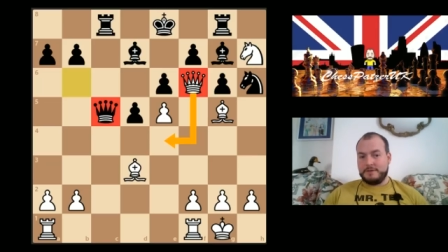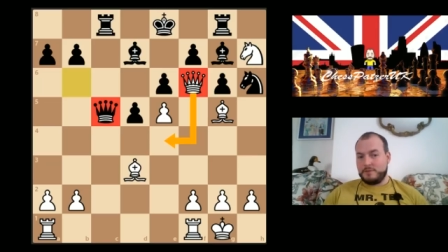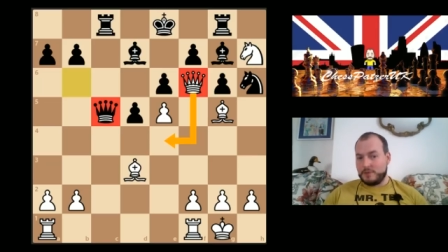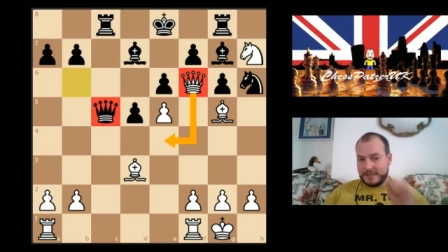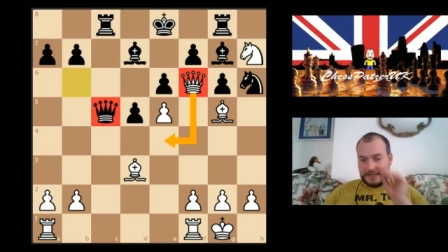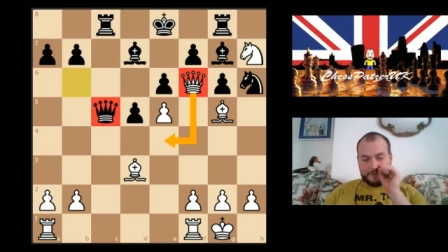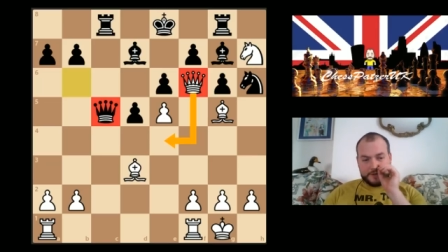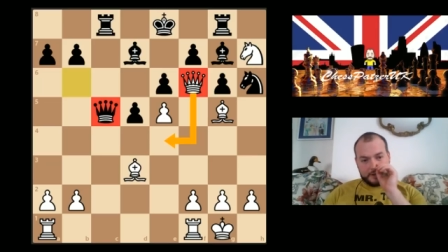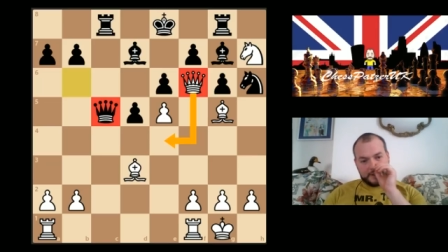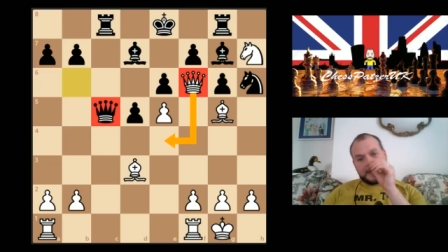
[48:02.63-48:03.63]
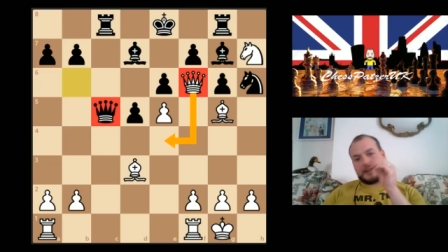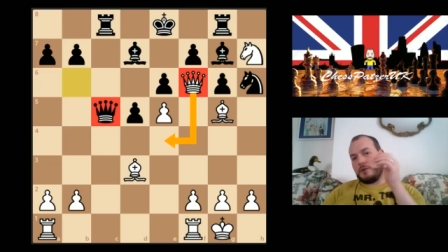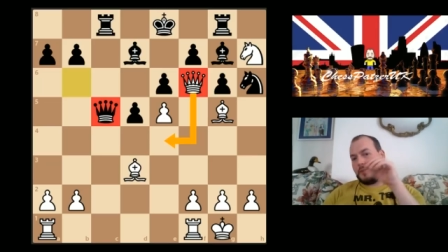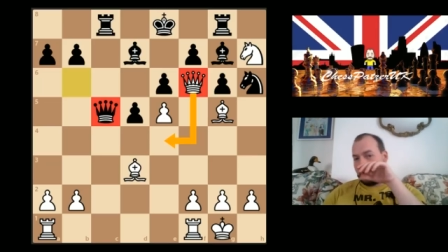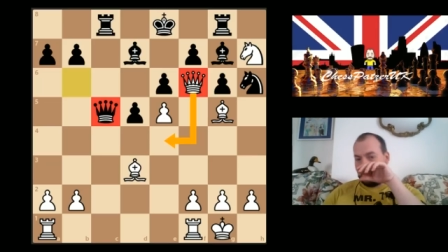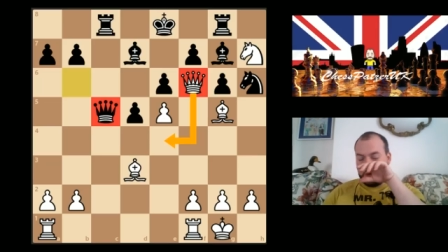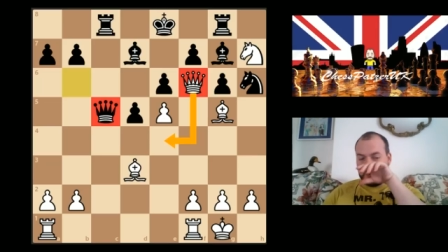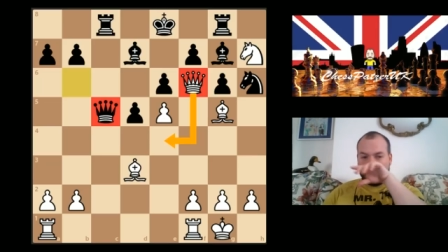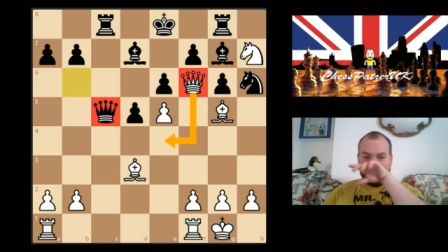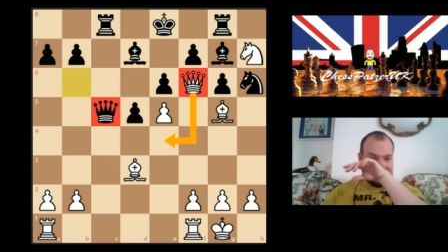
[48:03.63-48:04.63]
What's the difference? Okay, I don't win a
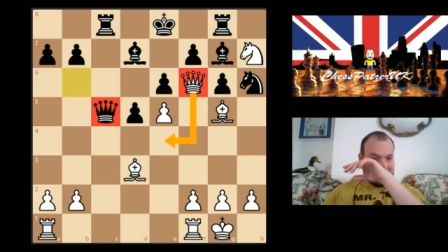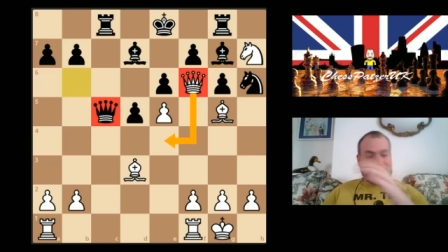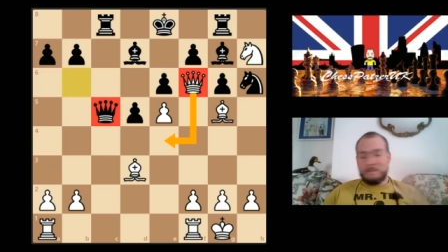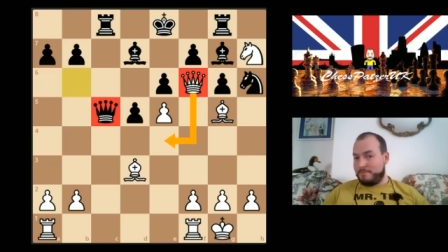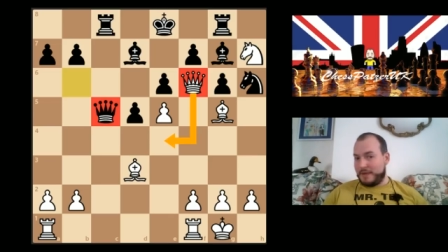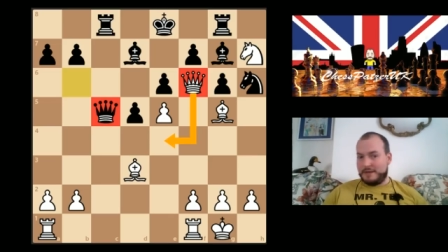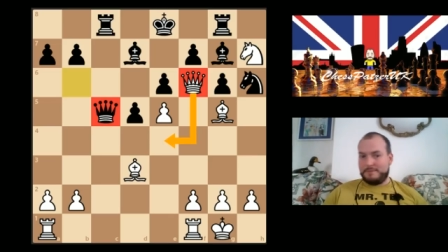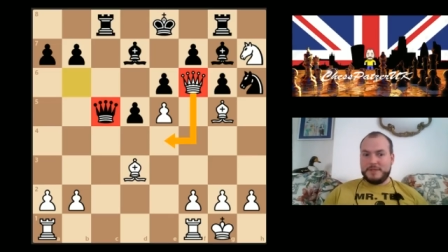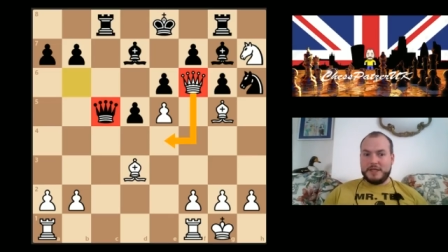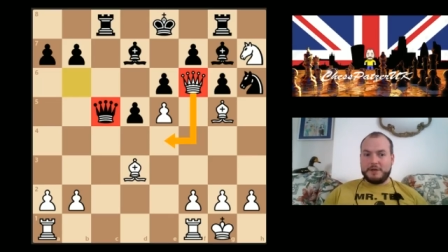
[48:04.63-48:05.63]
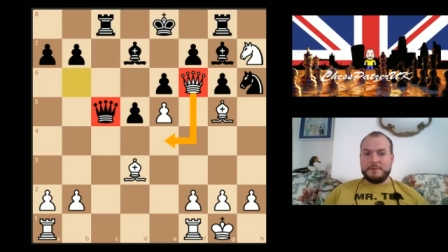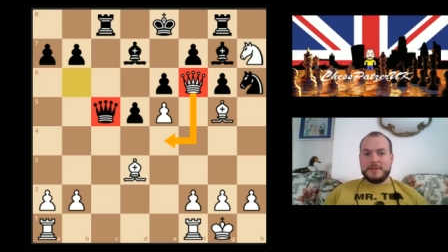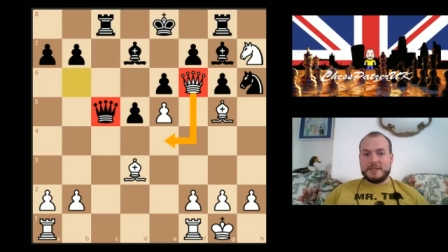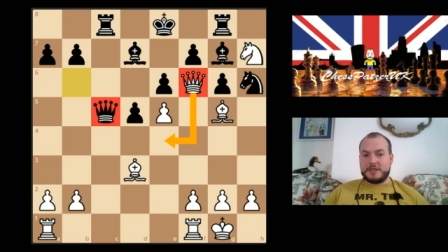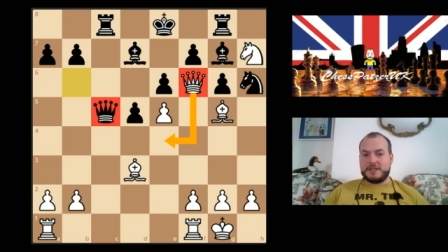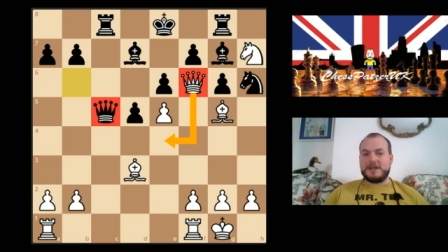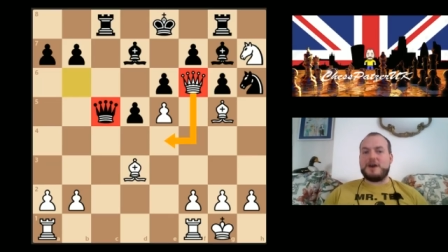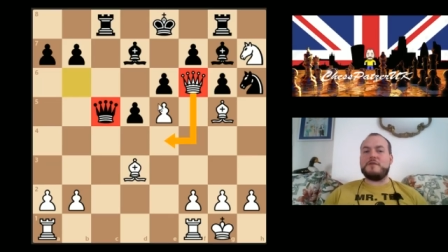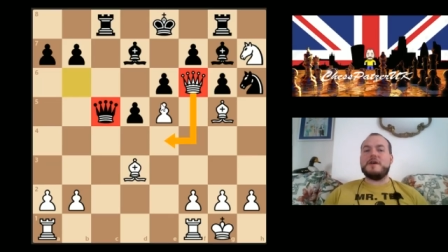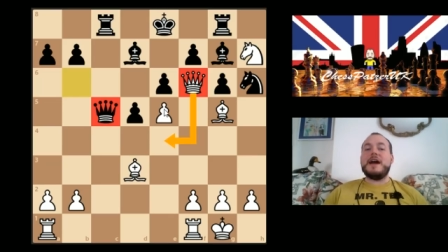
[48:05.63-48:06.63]
pawn, but, you know, it's good
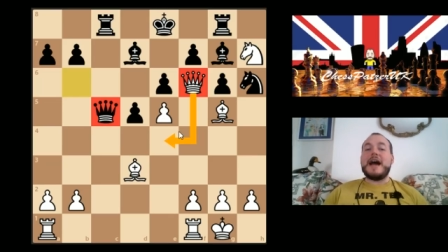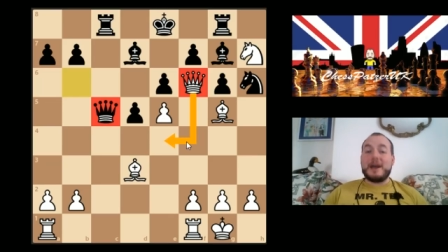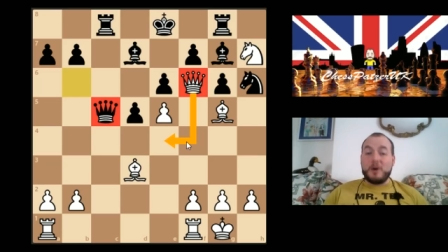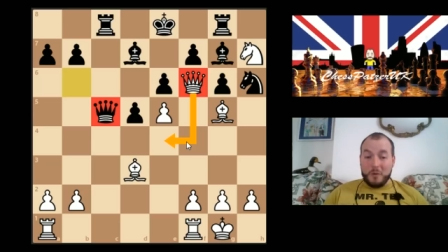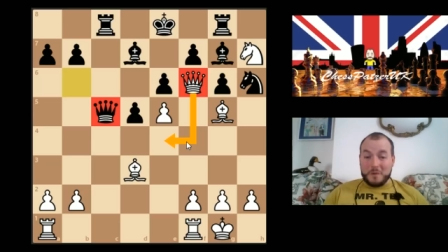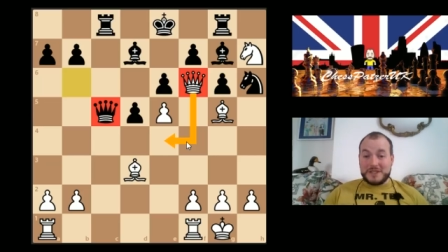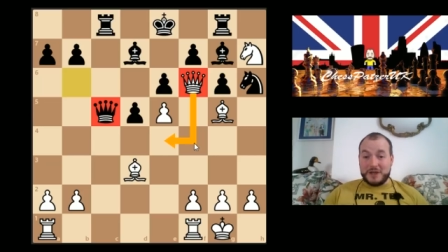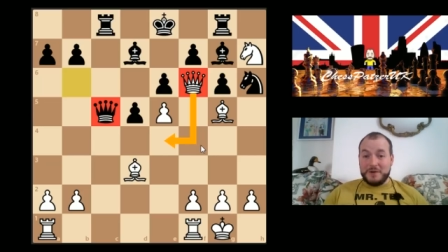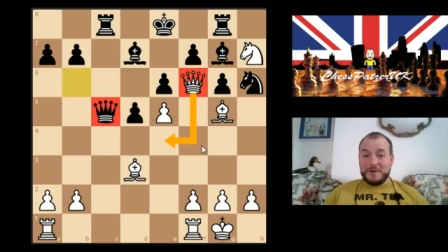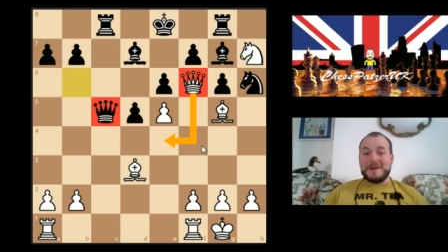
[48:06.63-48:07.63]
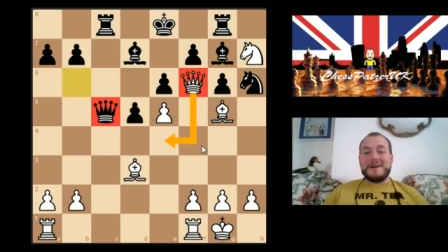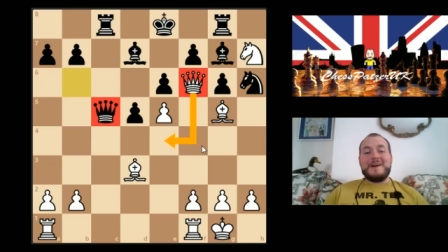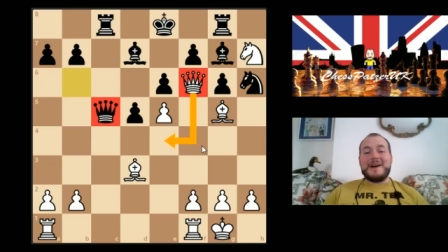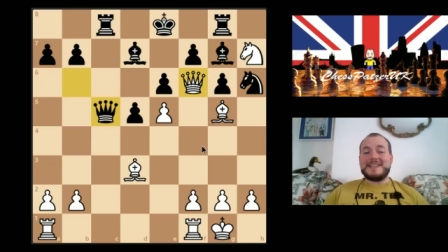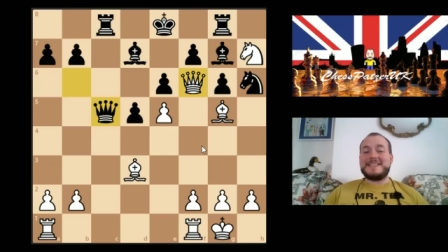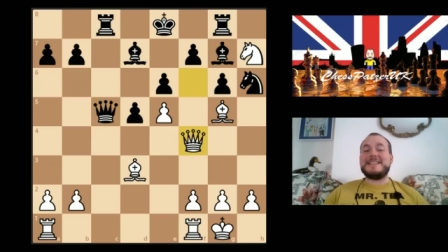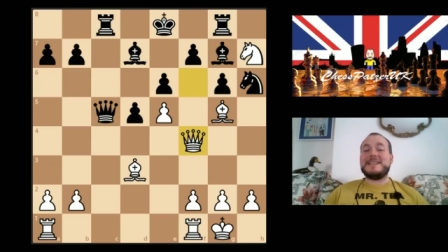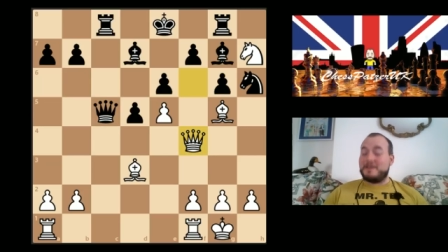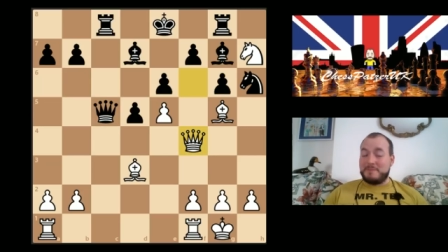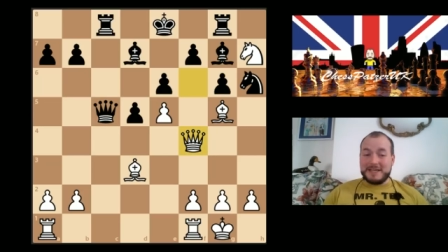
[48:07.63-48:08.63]
stuff. And also, I
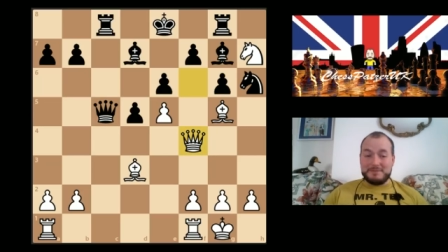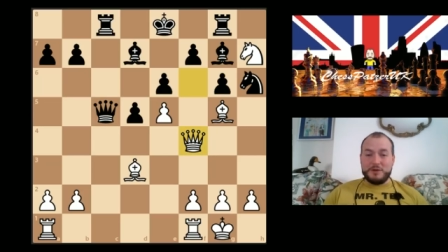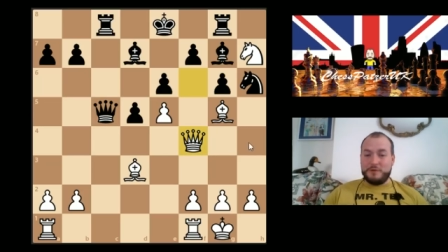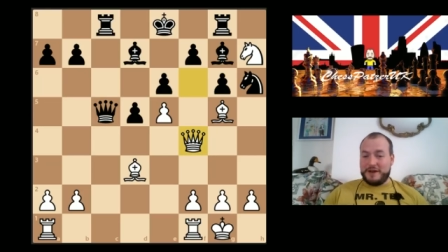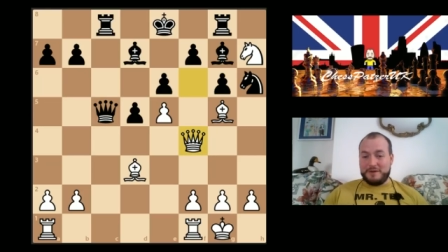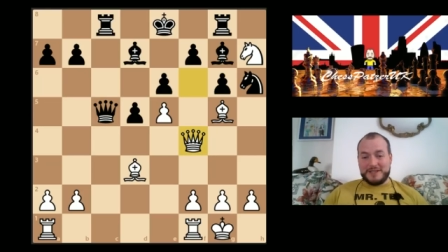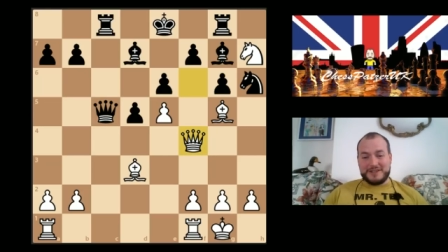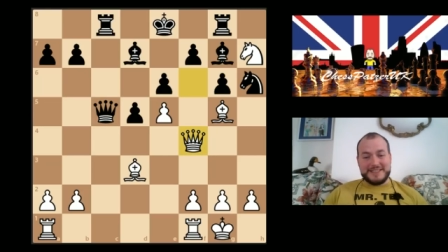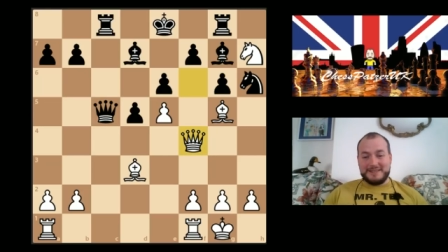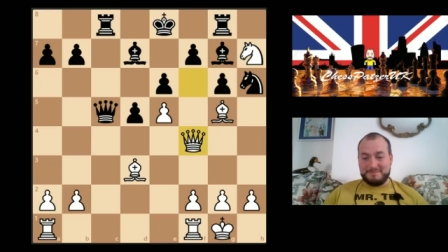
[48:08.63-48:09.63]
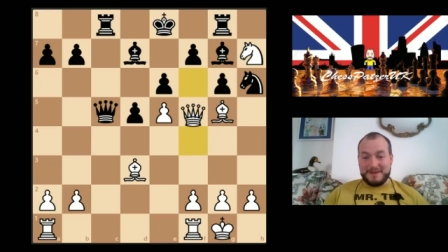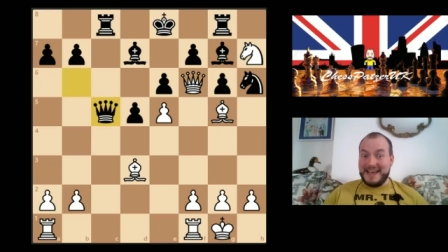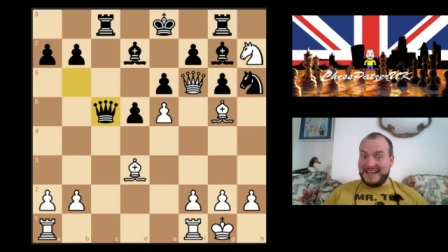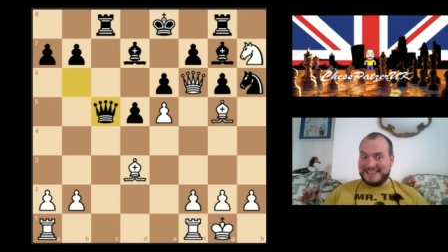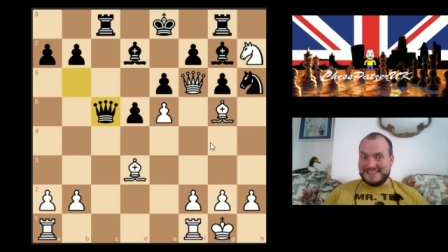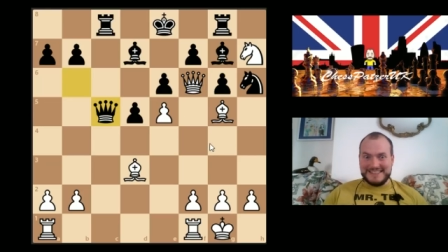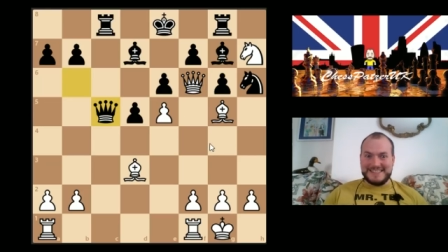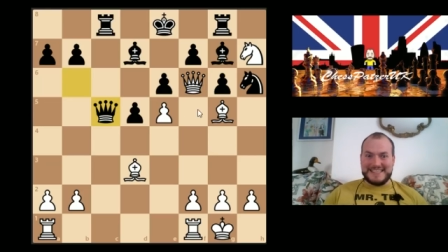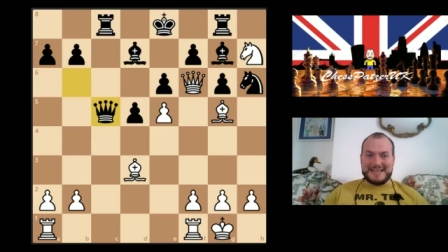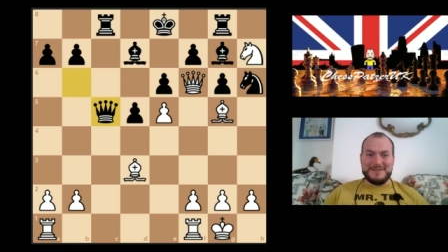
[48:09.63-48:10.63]
considered the best move here, which I didn't play.
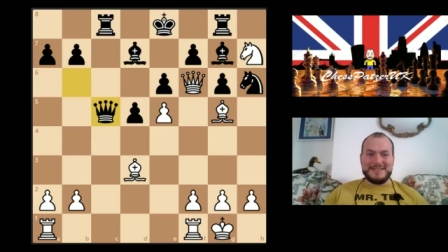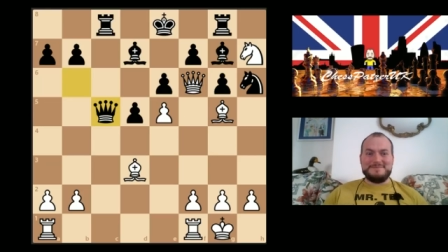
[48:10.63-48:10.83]
Damn it.